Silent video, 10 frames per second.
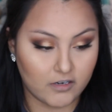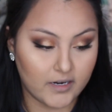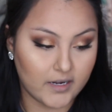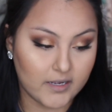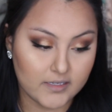
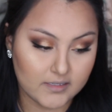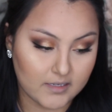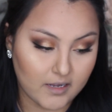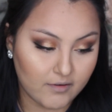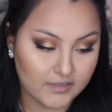Sorry guys,
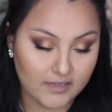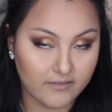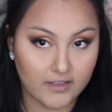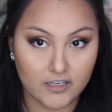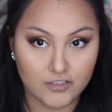I always
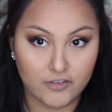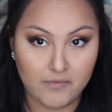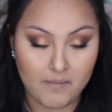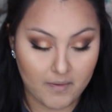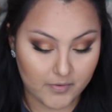have that issue
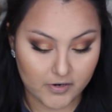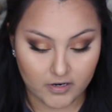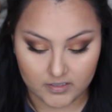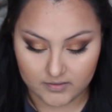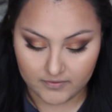of my memory
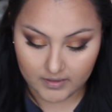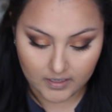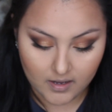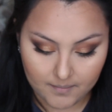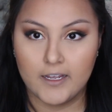cards
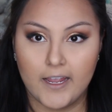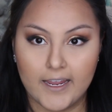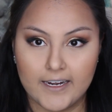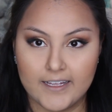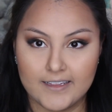filling out. I
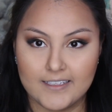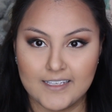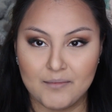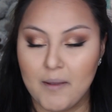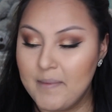hate it. That's
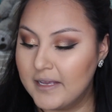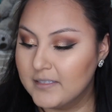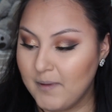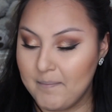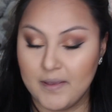like my
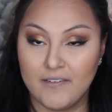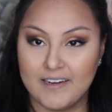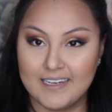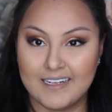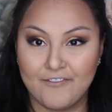biggest pet peeve. I
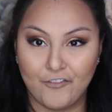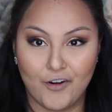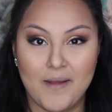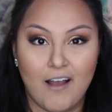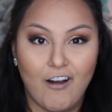need to
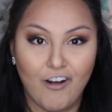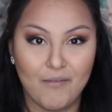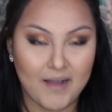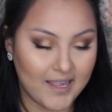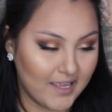format all
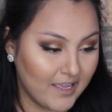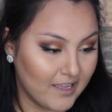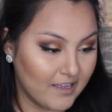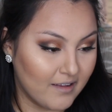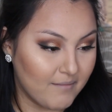my
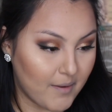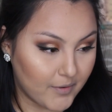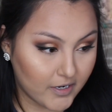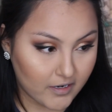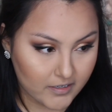
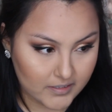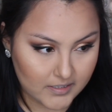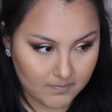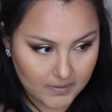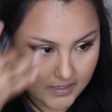memory
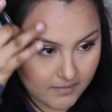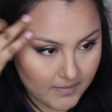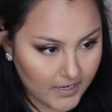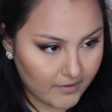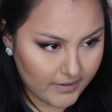cards. But
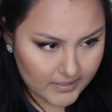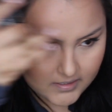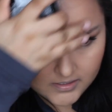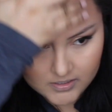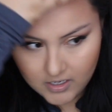
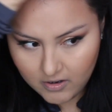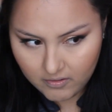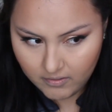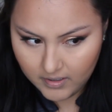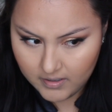anyways,
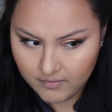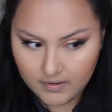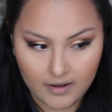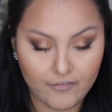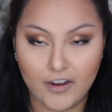so
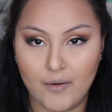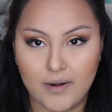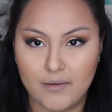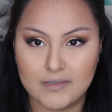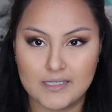I forgot
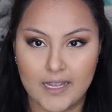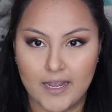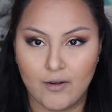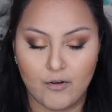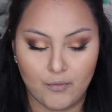what I was
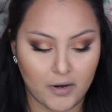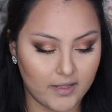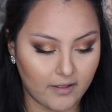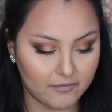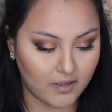saying or where
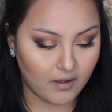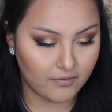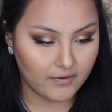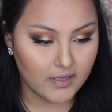I left off